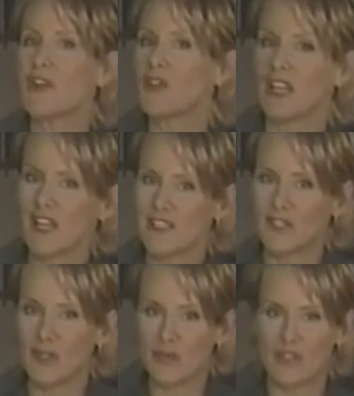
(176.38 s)
Night
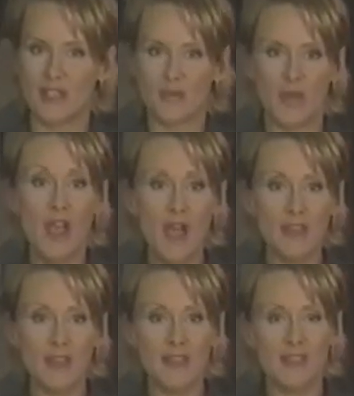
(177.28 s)
Solution as we
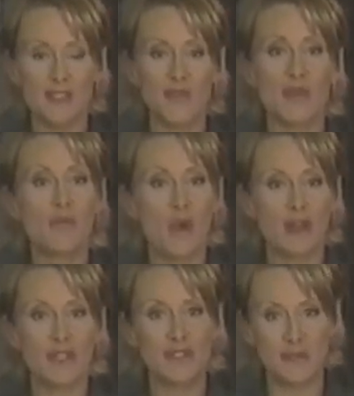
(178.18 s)
highlight the history of
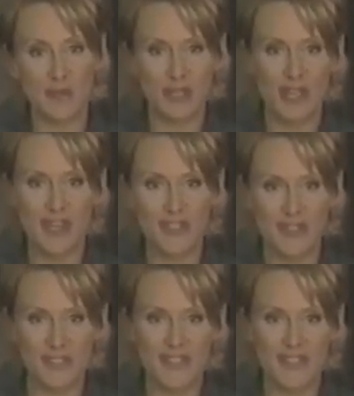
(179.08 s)
wireless communication.